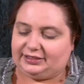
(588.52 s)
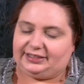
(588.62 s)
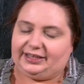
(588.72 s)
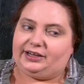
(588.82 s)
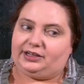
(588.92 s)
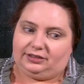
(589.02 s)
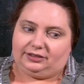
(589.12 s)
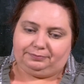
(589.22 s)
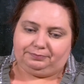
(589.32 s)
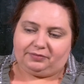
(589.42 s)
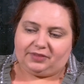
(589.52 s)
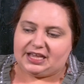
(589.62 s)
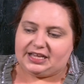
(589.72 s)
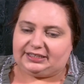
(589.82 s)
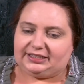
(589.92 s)
Santa, um,
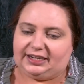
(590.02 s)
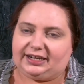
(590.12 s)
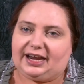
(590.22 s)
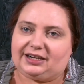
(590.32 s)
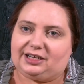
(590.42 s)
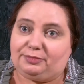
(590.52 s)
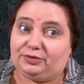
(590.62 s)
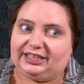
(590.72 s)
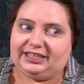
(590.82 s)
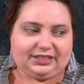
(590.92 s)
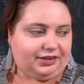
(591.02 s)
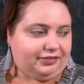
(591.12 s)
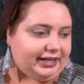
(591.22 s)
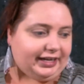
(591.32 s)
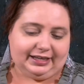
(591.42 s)
Santa got a couple of things
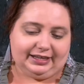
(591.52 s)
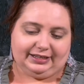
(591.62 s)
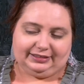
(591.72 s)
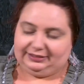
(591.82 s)
already.